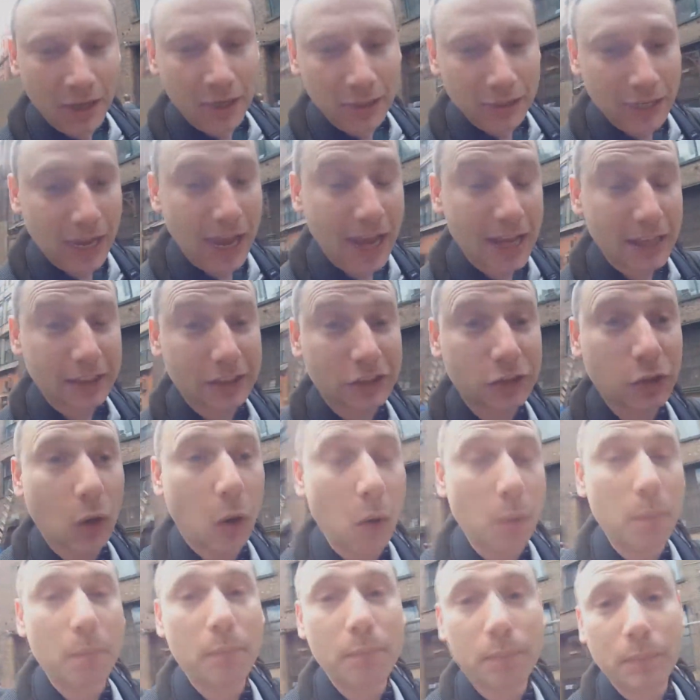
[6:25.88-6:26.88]
yeah,
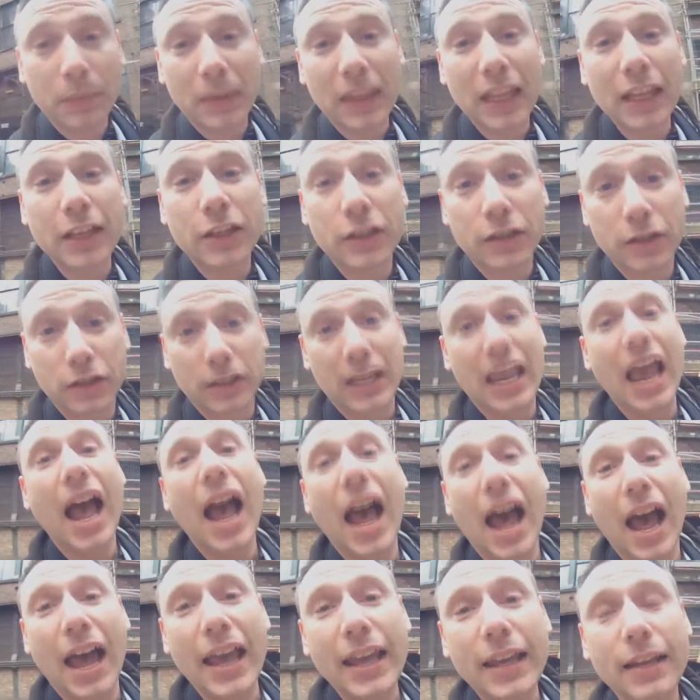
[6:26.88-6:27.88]
so the
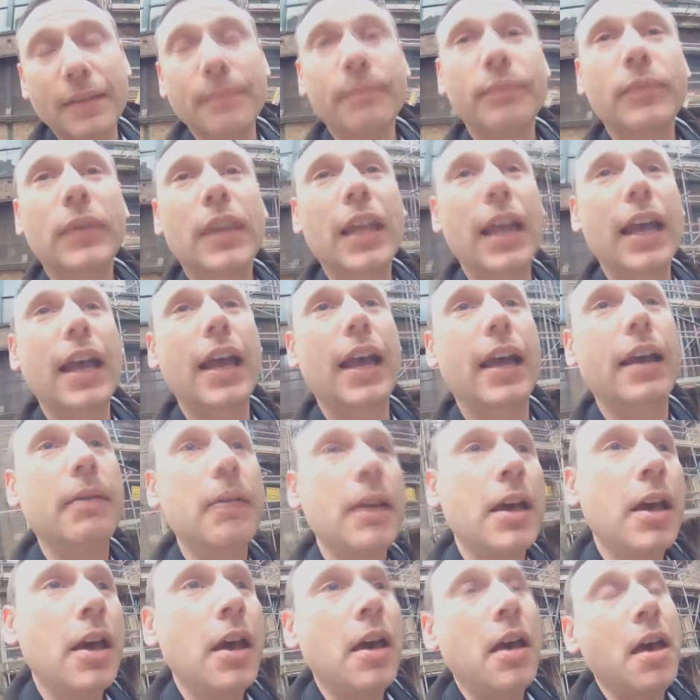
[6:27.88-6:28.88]
guy, the
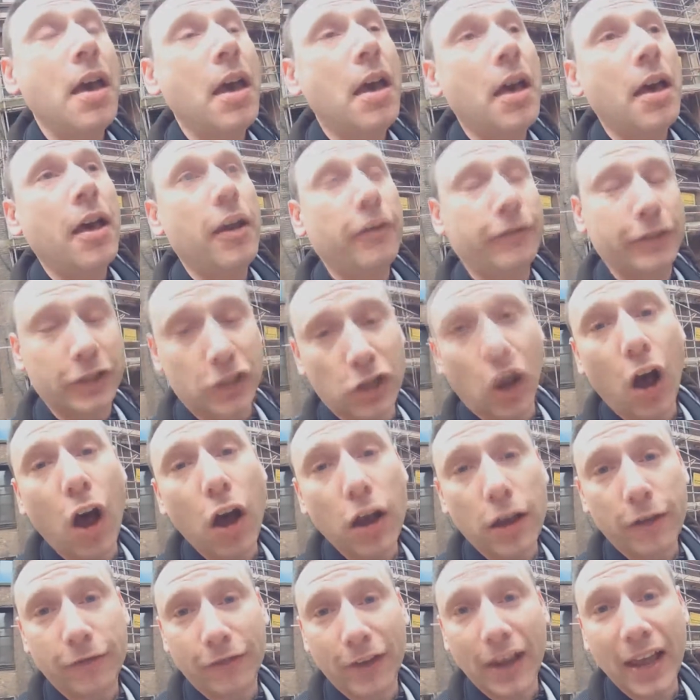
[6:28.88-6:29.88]

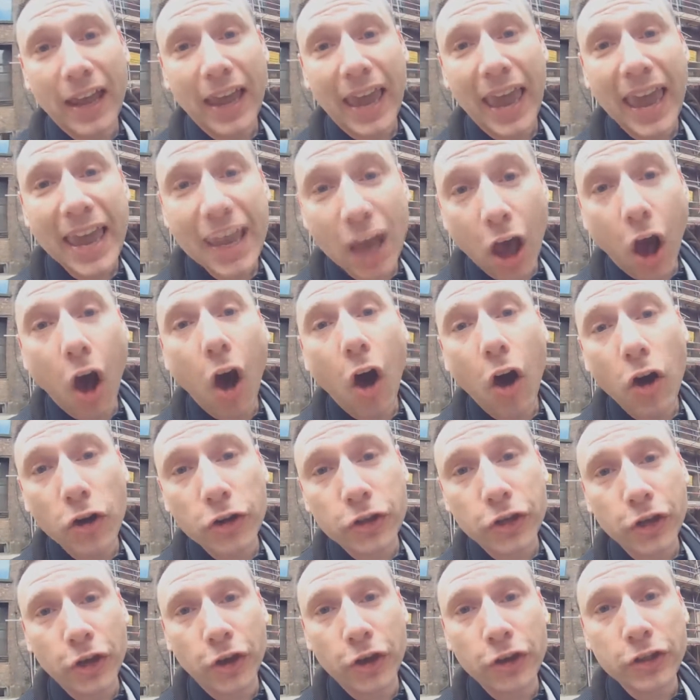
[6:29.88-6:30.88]
photographer, he
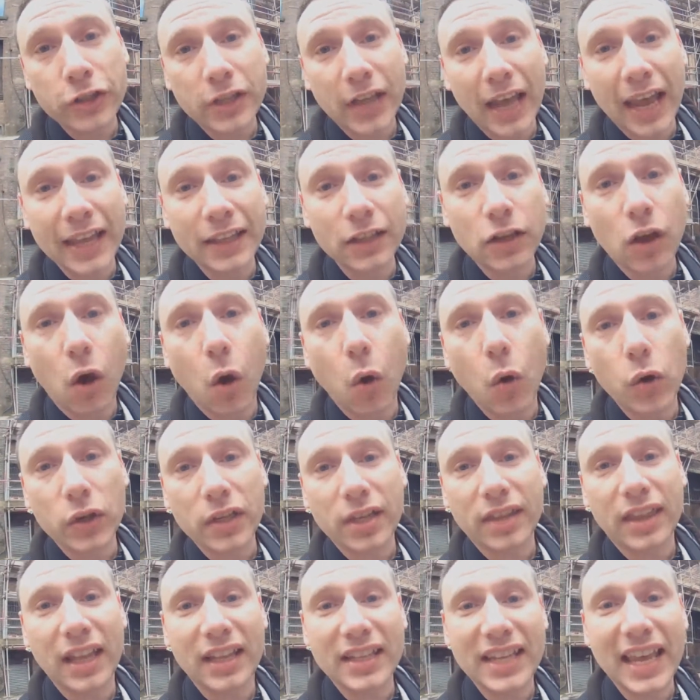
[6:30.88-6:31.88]
argued in court
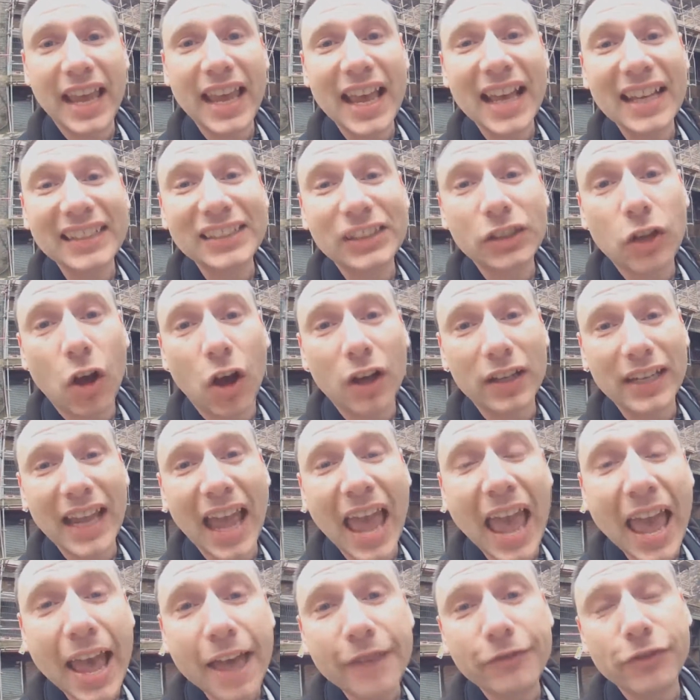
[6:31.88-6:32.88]
that he has got
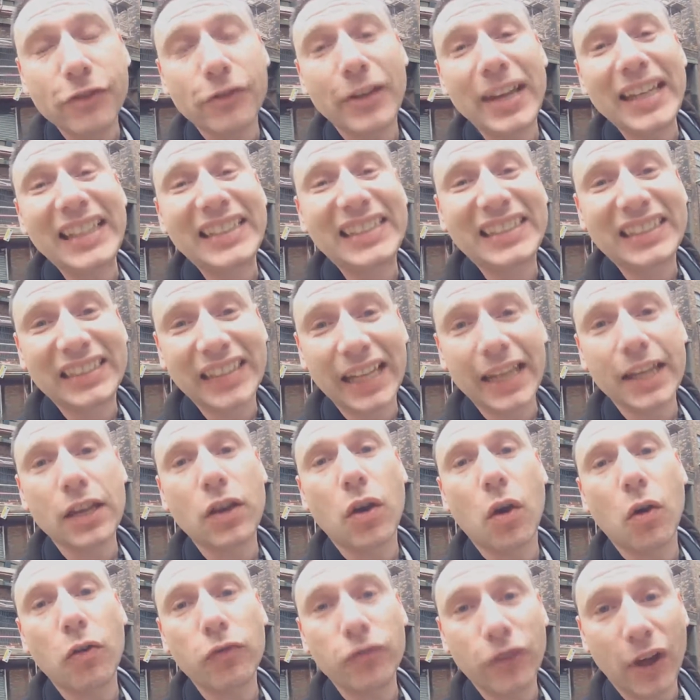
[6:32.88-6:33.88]
every
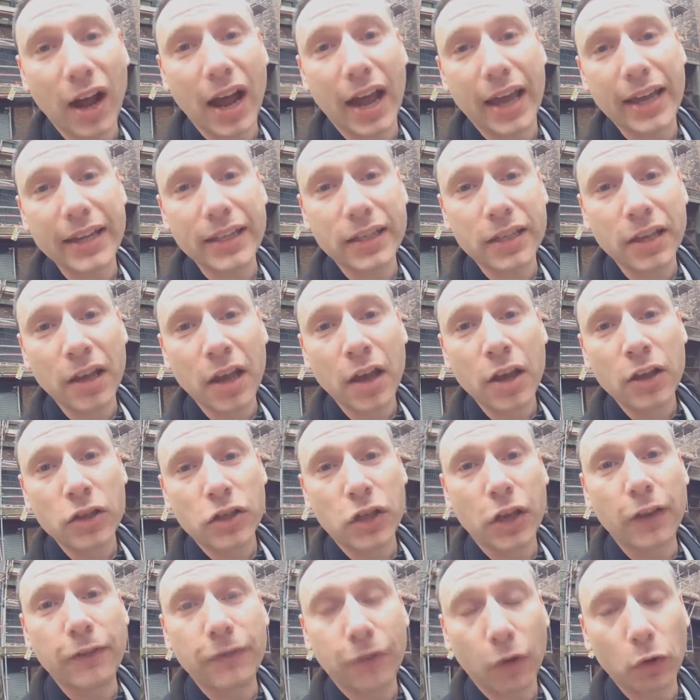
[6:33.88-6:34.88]
single right
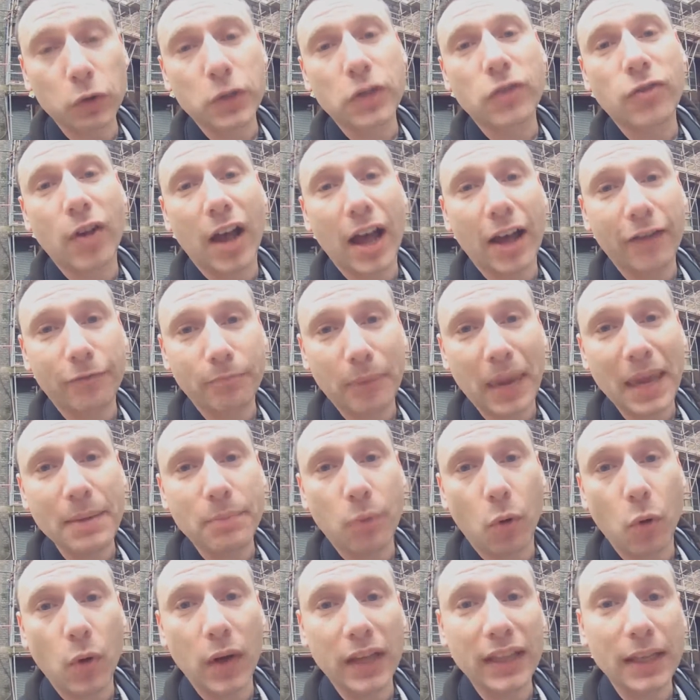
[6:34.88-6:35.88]
to photograph
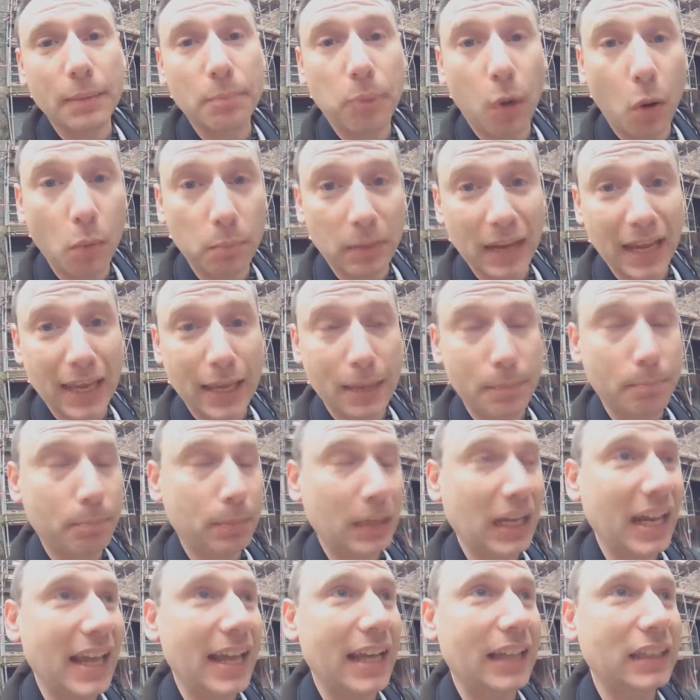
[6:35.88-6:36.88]
people in the public
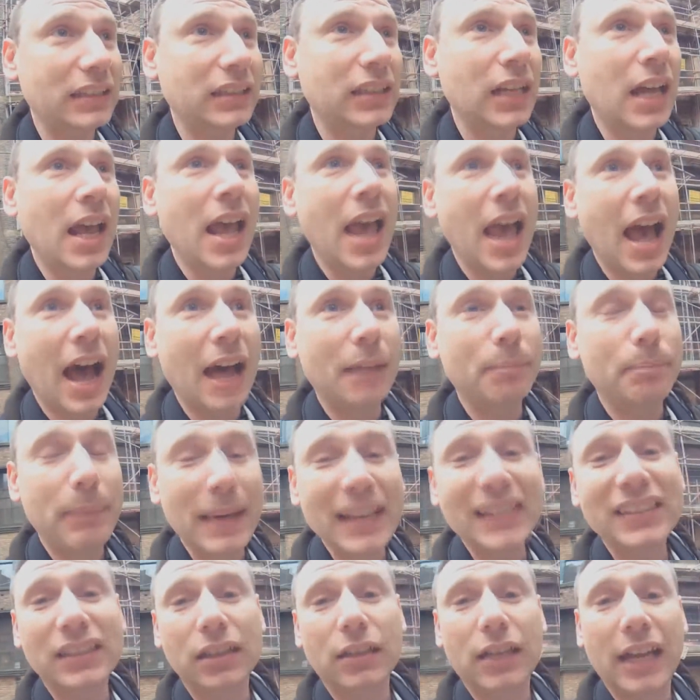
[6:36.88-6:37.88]
place, and
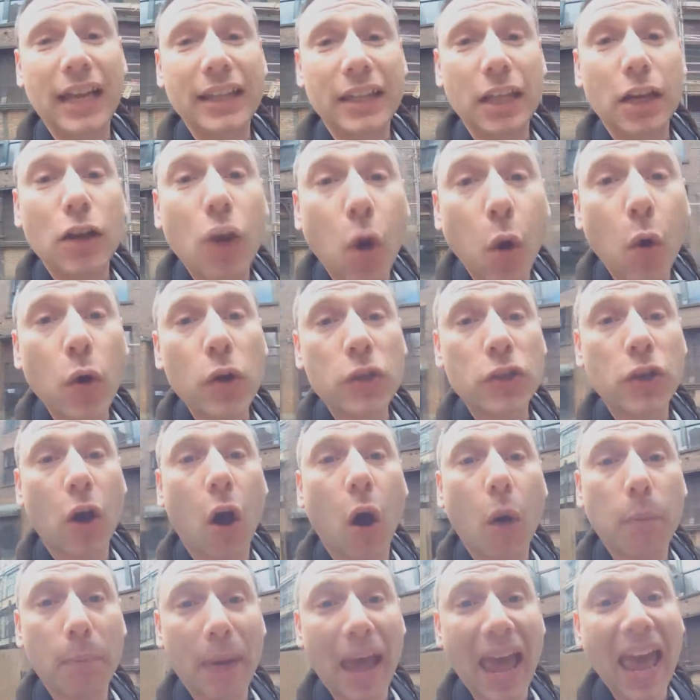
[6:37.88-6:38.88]
basically the court
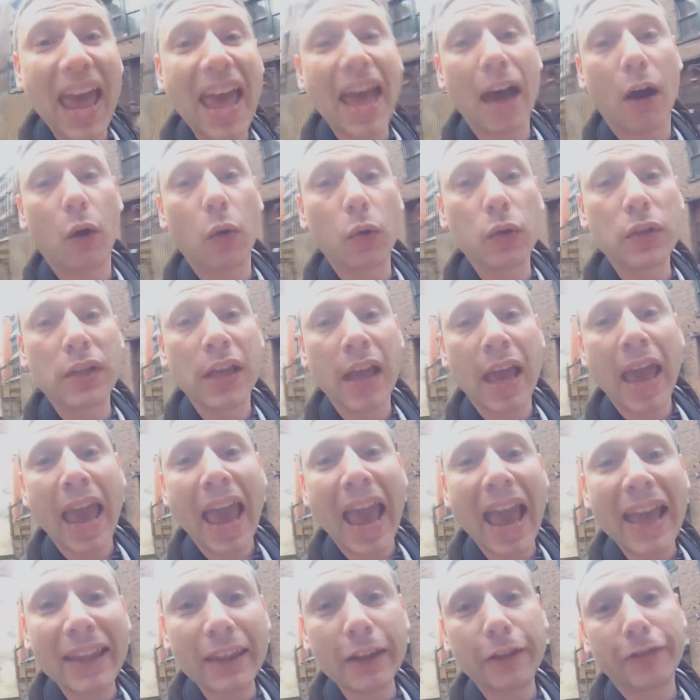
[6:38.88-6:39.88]
upheld
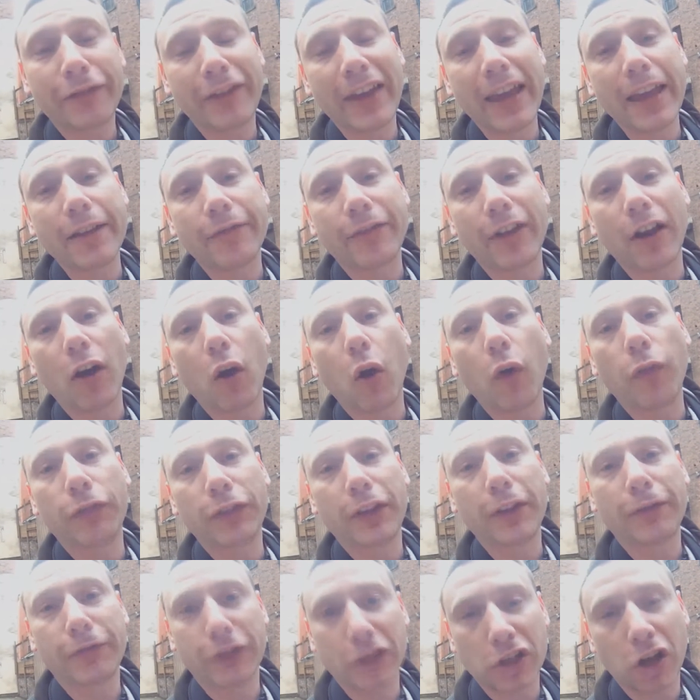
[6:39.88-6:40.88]
in the favour of
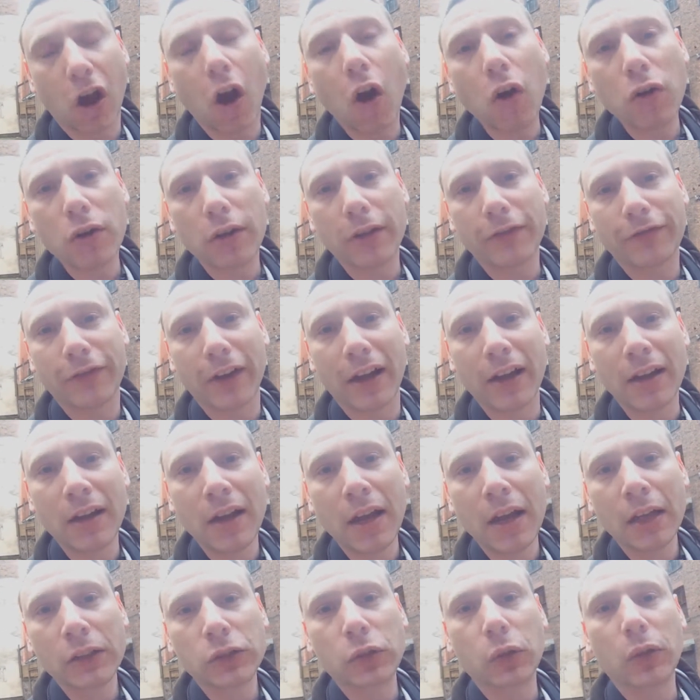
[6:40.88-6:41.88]
the photographer.
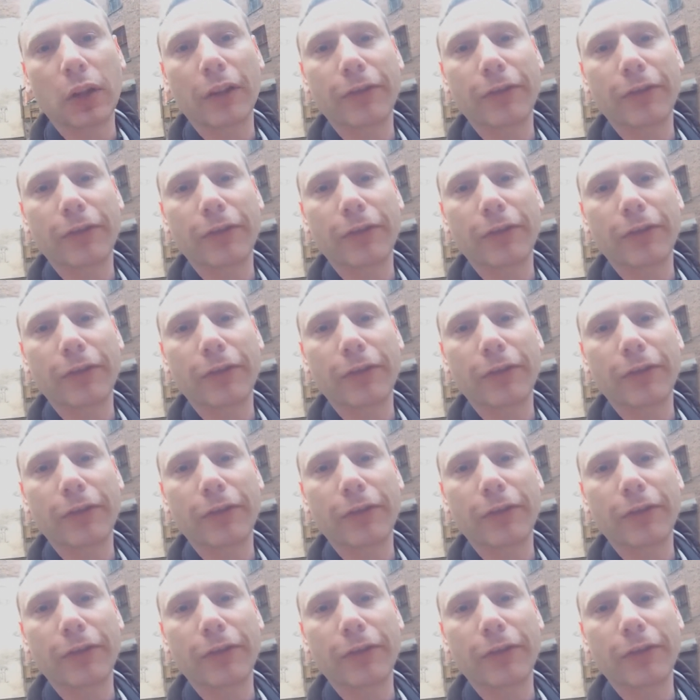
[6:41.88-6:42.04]
So the